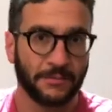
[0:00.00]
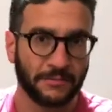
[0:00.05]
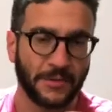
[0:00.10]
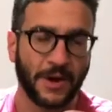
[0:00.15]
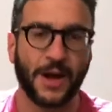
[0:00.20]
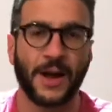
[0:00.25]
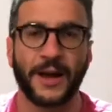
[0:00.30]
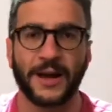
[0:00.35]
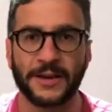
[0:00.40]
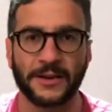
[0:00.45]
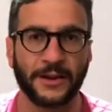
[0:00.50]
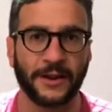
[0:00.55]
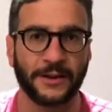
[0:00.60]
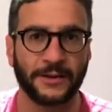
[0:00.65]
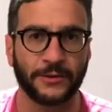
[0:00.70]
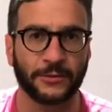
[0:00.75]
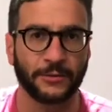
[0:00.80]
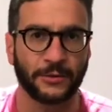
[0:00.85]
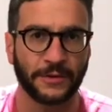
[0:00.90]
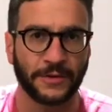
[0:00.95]
high
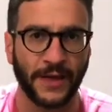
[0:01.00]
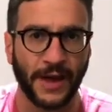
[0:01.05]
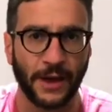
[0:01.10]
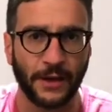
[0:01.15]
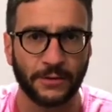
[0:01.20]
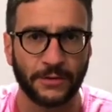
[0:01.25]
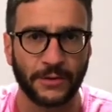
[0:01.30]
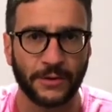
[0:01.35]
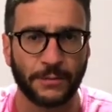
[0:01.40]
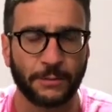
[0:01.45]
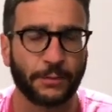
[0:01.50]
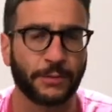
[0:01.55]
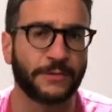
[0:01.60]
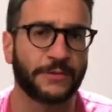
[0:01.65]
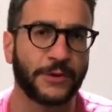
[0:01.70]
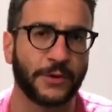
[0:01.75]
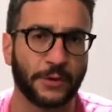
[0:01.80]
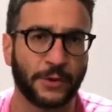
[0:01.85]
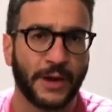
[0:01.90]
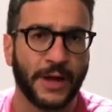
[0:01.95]
nine hundred thousands per
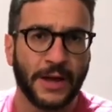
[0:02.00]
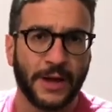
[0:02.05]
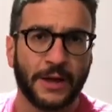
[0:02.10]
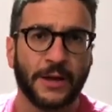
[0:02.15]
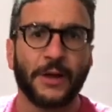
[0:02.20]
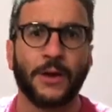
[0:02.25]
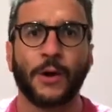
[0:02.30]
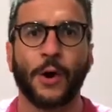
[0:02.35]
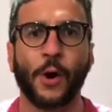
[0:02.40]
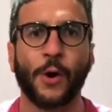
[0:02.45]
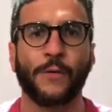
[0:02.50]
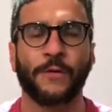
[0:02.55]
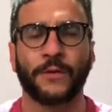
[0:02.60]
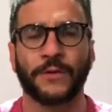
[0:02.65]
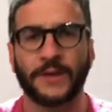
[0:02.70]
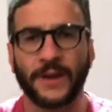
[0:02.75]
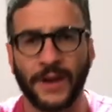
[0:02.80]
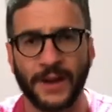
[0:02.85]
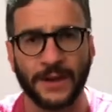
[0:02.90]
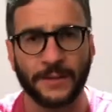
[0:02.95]
view
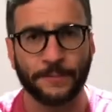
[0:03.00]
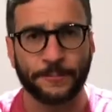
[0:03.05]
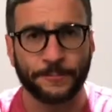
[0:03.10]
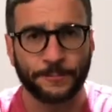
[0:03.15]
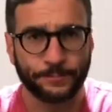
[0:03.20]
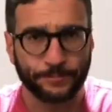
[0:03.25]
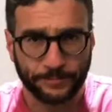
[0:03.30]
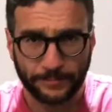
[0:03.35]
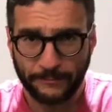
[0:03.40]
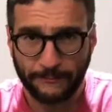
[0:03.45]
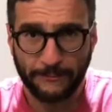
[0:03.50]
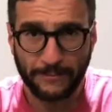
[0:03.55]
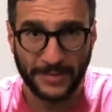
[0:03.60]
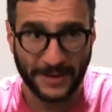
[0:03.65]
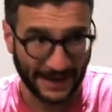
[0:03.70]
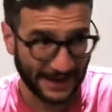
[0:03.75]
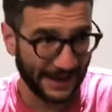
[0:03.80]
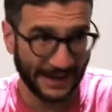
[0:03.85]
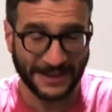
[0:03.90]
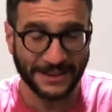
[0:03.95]
over time.
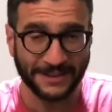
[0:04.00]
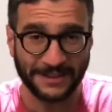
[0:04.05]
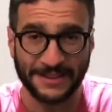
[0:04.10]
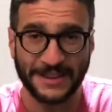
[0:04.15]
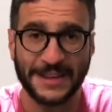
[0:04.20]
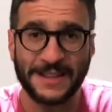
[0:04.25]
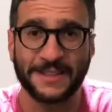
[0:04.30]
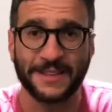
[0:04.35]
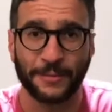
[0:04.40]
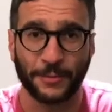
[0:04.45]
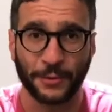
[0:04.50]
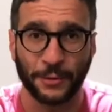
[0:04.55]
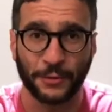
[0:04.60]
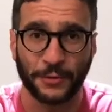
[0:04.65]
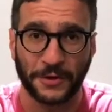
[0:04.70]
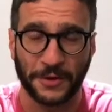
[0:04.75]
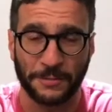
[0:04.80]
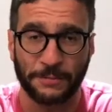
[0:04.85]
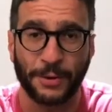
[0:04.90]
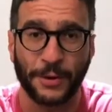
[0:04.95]
And I can see someone
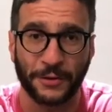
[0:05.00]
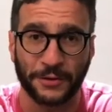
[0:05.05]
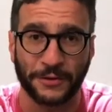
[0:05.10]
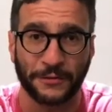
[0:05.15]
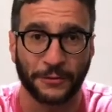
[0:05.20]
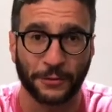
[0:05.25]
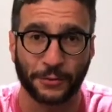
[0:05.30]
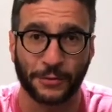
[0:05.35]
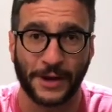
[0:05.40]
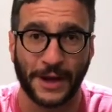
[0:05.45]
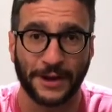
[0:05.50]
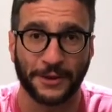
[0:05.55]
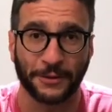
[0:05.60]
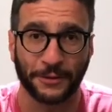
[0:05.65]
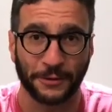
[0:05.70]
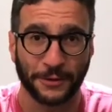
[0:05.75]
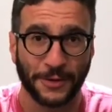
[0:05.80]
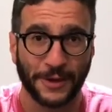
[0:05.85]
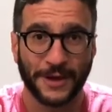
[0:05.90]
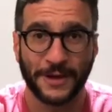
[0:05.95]
who's a compulsive
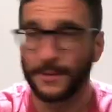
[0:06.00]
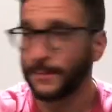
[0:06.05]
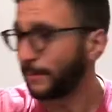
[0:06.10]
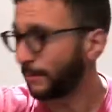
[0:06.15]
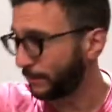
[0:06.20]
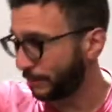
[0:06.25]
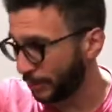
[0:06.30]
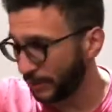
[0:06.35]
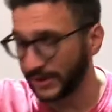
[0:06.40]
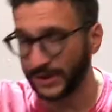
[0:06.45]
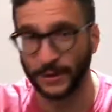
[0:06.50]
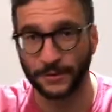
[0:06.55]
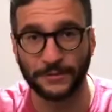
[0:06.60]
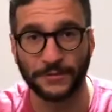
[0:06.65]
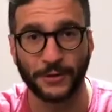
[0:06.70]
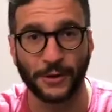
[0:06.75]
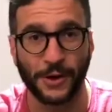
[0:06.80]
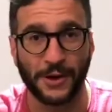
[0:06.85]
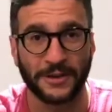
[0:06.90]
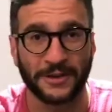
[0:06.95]
creator putting
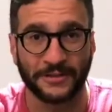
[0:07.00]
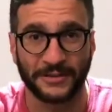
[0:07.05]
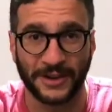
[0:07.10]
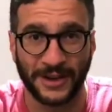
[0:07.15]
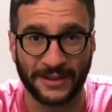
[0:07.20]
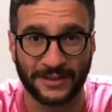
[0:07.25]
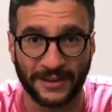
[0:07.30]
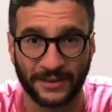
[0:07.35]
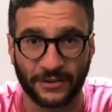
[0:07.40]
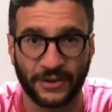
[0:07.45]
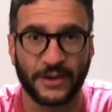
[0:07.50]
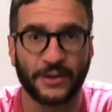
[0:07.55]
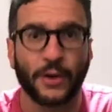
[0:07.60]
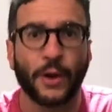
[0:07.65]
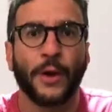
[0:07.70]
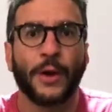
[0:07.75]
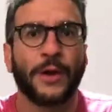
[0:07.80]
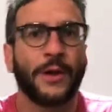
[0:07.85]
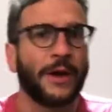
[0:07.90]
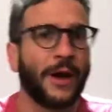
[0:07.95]
out vlogs every day saying,
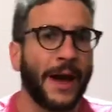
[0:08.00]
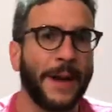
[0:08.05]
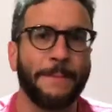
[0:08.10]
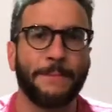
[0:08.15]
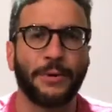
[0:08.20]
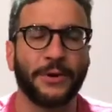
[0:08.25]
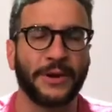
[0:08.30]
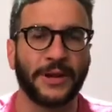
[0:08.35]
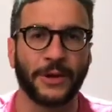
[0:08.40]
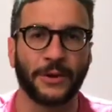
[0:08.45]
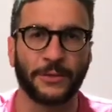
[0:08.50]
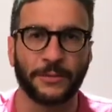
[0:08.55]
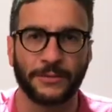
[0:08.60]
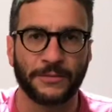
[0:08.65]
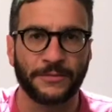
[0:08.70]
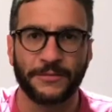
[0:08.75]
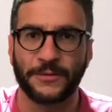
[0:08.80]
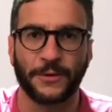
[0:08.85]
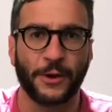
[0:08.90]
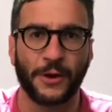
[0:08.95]
geez, I'm putting
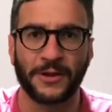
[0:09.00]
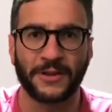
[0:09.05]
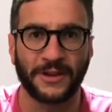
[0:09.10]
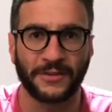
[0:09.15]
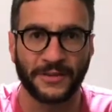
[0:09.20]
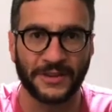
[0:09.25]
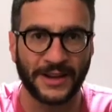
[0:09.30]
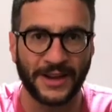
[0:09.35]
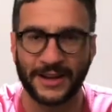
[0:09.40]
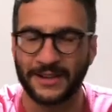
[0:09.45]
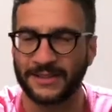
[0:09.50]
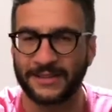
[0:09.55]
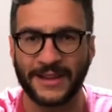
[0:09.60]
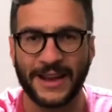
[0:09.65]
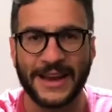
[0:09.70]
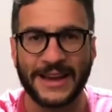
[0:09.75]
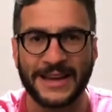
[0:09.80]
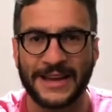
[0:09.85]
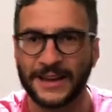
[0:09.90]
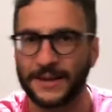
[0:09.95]
out vlogs every day. It's
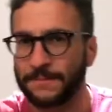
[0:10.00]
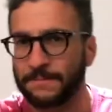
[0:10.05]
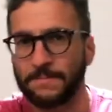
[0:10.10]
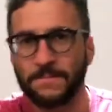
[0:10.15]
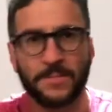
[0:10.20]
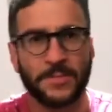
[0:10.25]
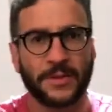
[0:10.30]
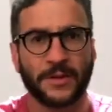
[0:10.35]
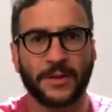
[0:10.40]
taking